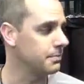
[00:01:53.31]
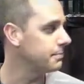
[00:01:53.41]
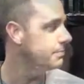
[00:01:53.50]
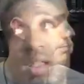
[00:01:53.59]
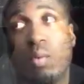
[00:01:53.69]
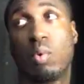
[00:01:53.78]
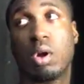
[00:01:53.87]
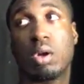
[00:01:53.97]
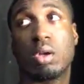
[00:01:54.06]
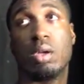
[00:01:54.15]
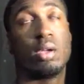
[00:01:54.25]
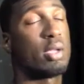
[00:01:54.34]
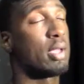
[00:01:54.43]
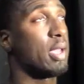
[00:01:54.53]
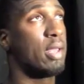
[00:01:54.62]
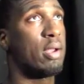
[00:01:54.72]
A lot of work
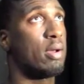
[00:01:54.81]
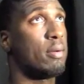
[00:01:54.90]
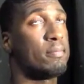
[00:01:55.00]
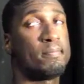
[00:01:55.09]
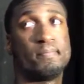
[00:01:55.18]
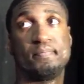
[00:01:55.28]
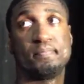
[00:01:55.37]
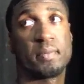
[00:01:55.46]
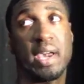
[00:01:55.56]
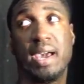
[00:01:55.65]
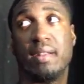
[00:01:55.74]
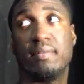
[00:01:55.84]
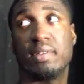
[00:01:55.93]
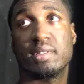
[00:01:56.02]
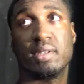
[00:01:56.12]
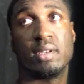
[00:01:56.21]
and ahead of
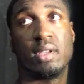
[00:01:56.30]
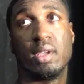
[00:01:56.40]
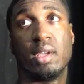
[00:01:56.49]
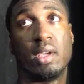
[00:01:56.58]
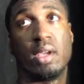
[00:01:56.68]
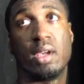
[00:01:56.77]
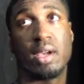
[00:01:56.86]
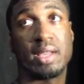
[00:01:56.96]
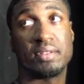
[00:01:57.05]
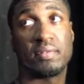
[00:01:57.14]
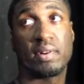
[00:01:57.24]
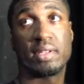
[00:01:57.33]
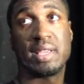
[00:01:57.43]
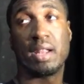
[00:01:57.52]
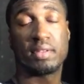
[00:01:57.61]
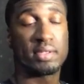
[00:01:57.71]
us. Because it's a very
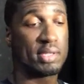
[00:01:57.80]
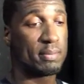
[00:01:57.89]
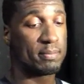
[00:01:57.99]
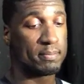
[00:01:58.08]
talented team.